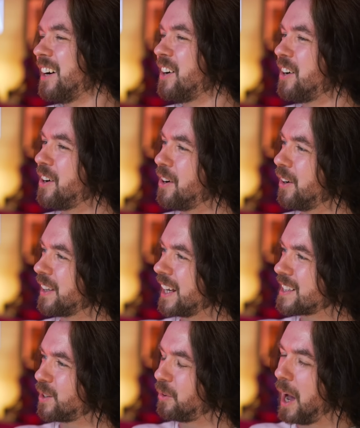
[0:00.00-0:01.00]
Oh,
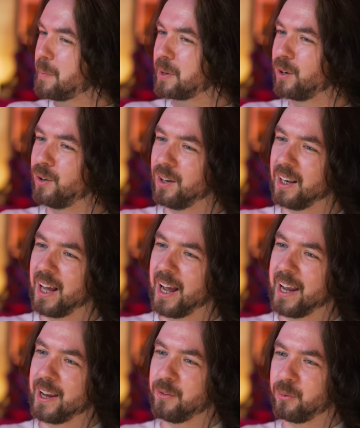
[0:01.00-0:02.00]
that's a rabbit hole.
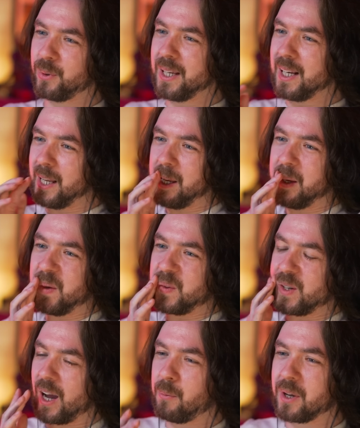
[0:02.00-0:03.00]
I
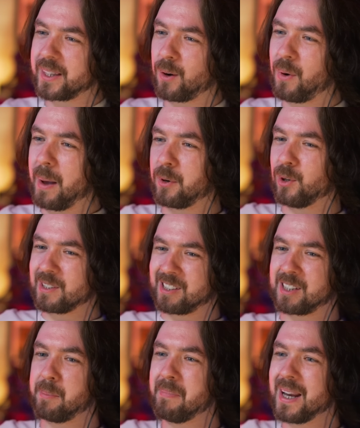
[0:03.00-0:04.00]
want that rabbit hole
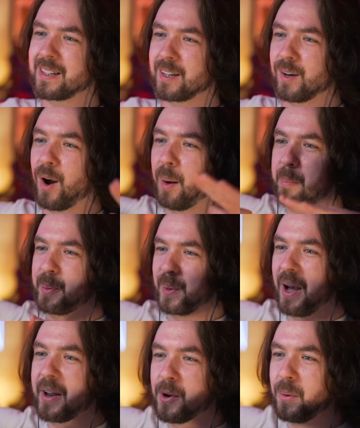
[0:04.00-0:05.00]
cemented up.
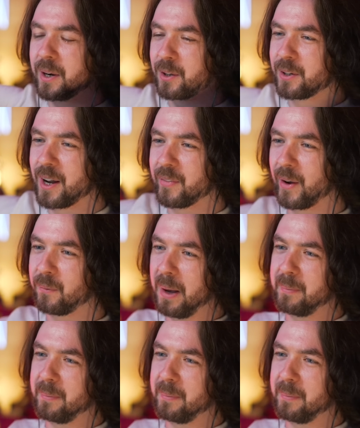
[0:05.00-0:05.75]
I don't want to go down that